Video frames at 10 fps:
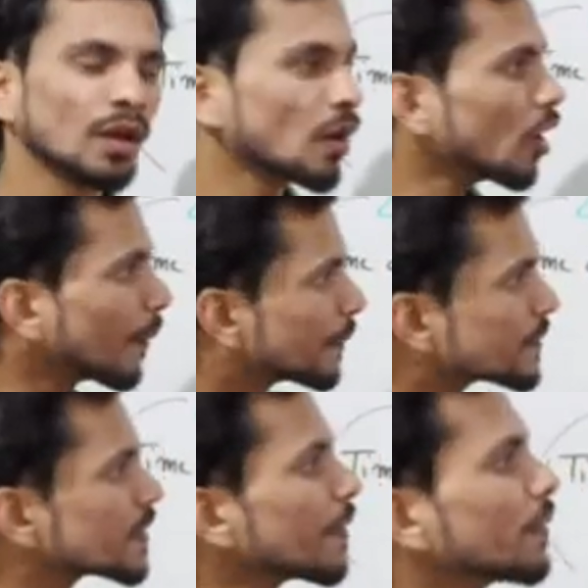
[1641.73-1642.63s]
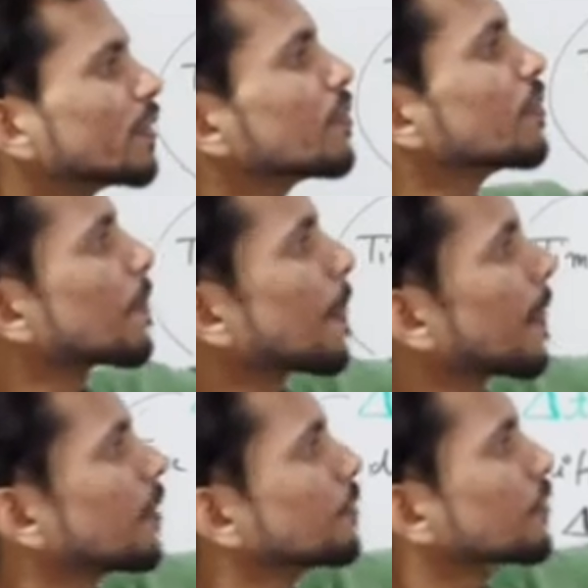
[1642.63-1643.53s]
observed
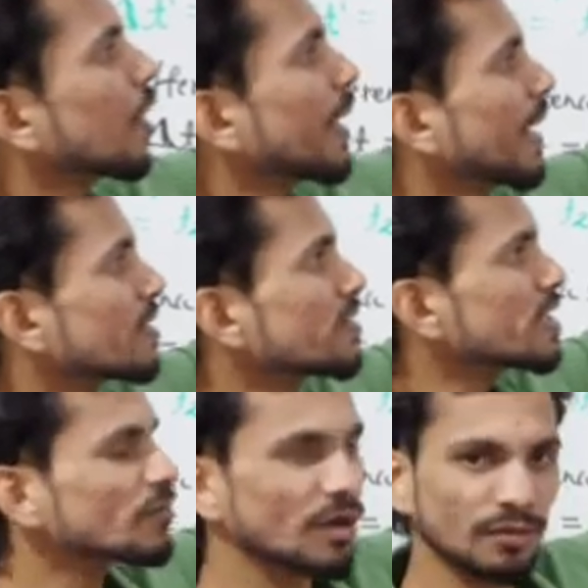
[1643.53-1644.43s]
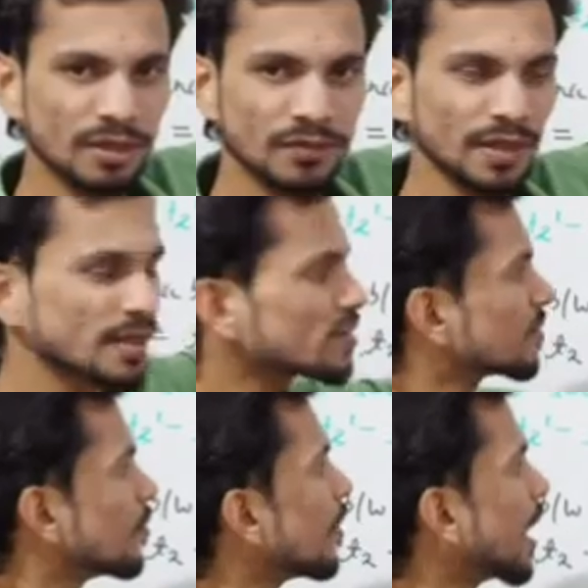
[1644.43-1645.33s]
from S dash frame of reference
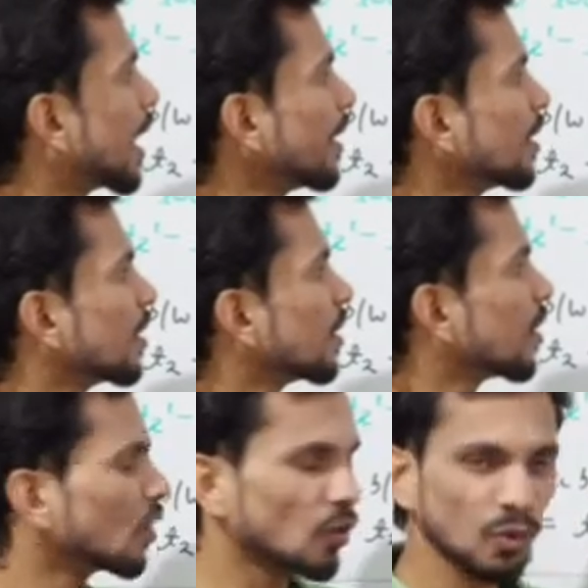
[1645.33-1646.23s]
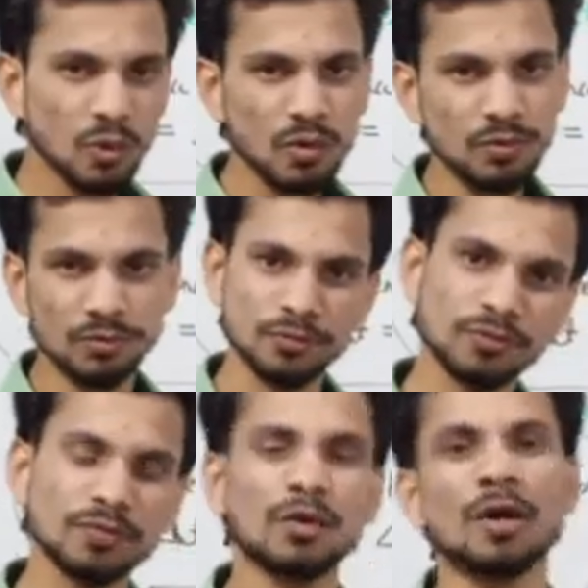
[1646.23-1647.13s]
by O
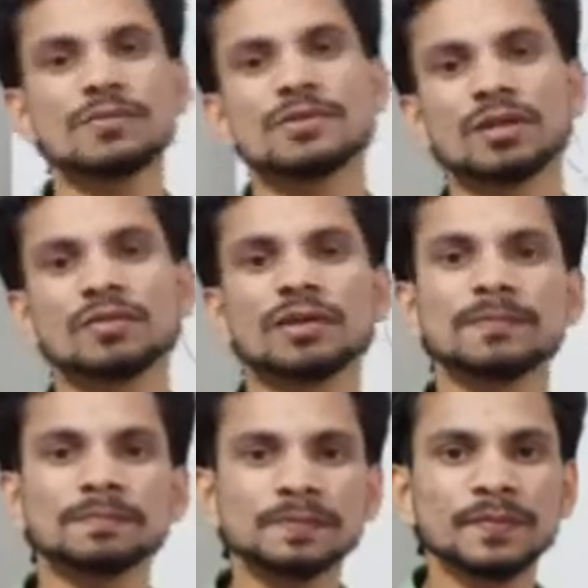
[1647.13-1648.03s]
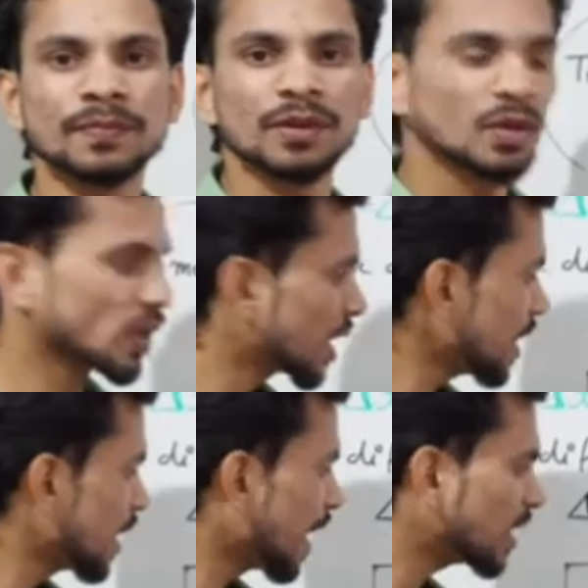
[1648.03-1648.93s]
observer. Okay,
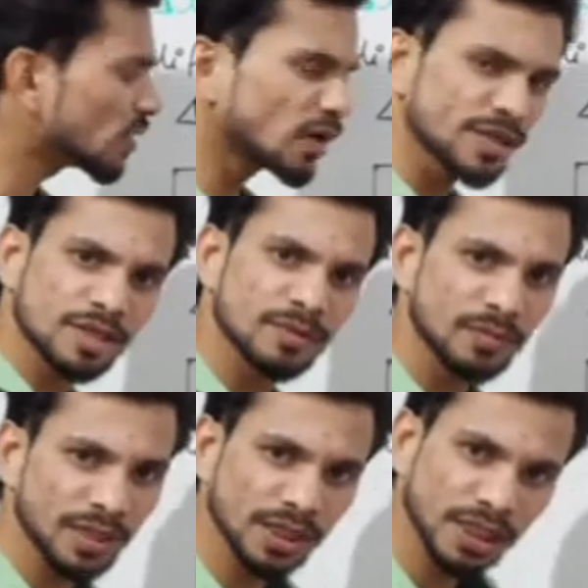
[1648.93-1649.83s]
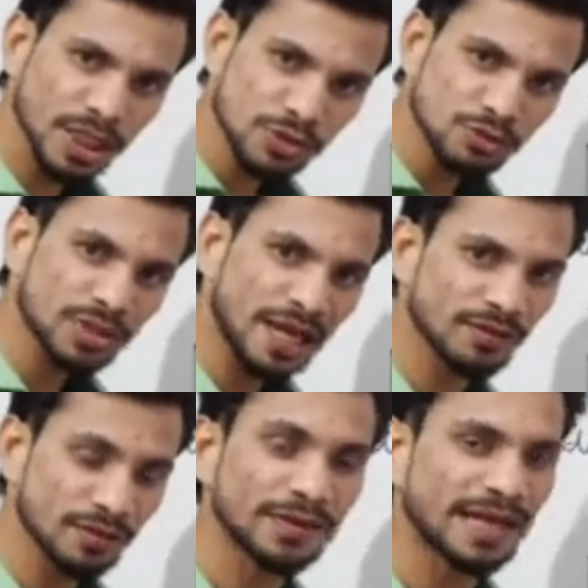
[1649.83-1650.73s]
and the relation between these two time
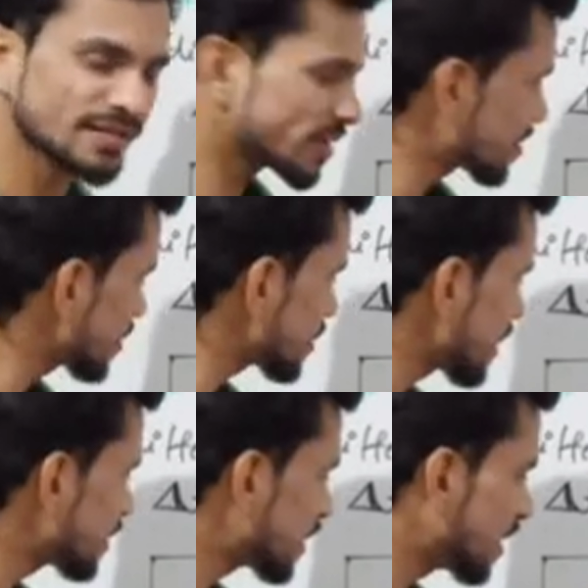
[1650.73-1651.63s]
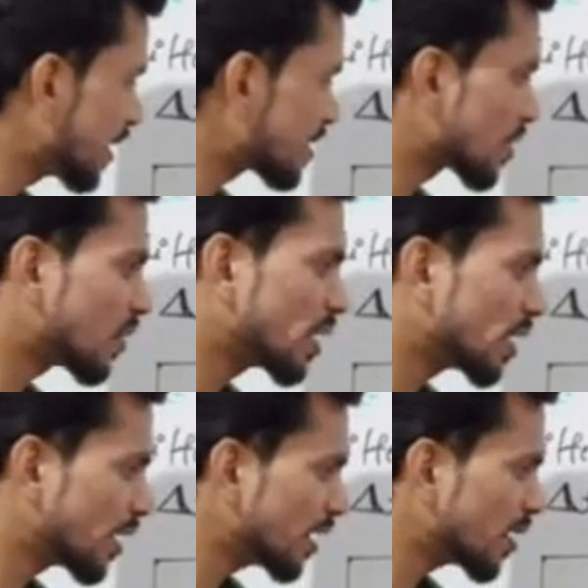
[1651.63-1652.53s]
differences is delta t dash equal
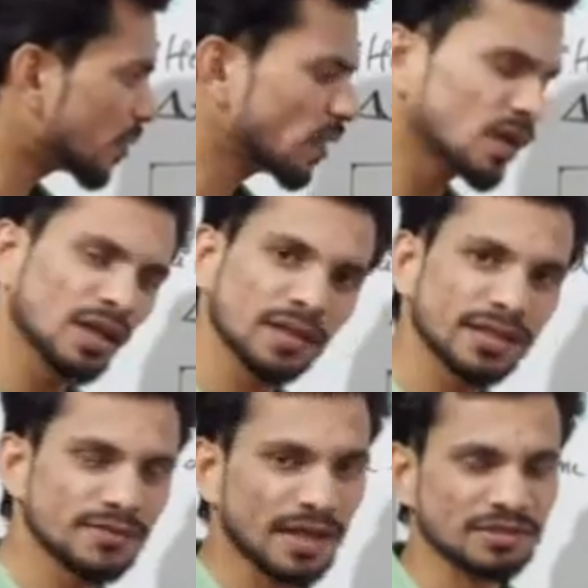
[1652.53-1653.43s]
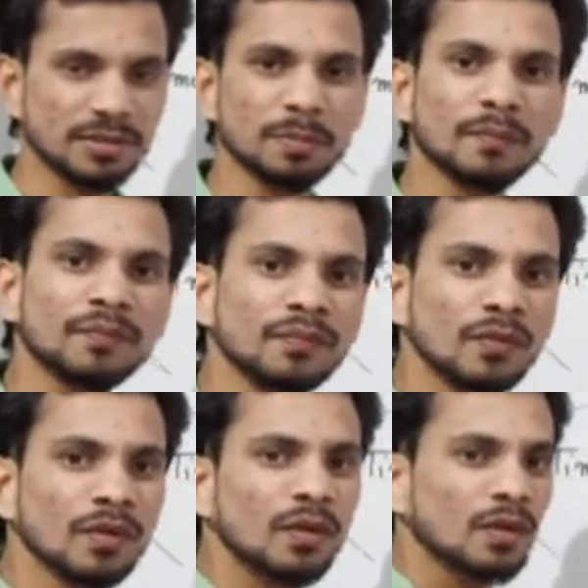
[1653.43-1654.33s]
delta t upon this factor
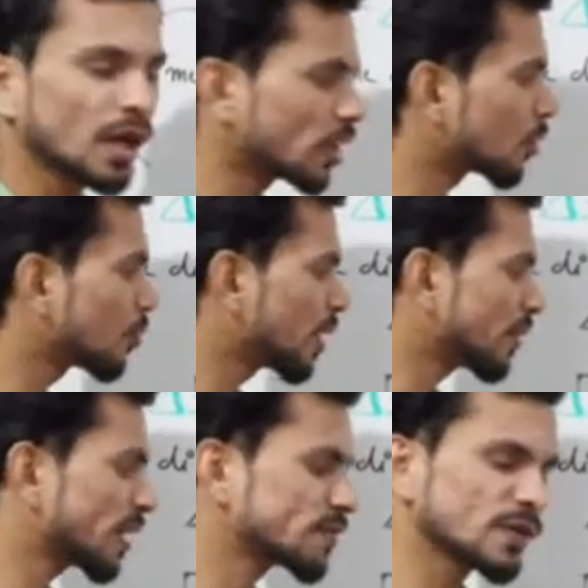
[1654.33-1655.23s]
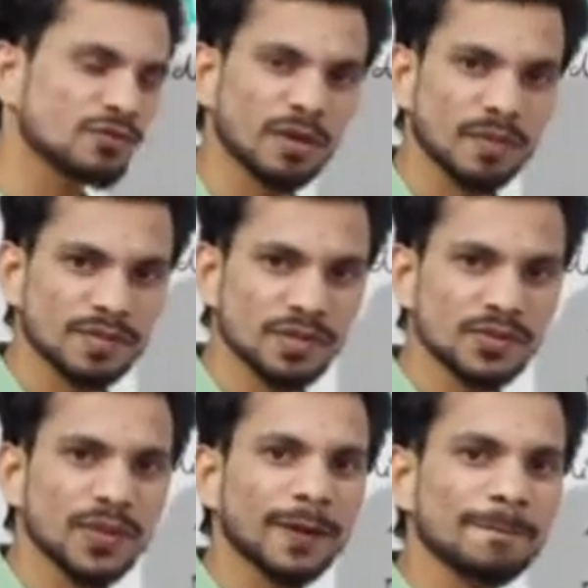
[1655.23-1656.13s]
under root 1 minus b square upon c
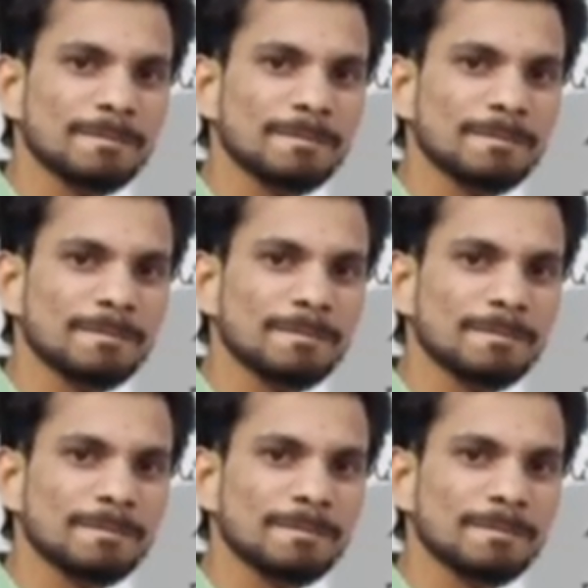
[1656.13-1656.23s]
square.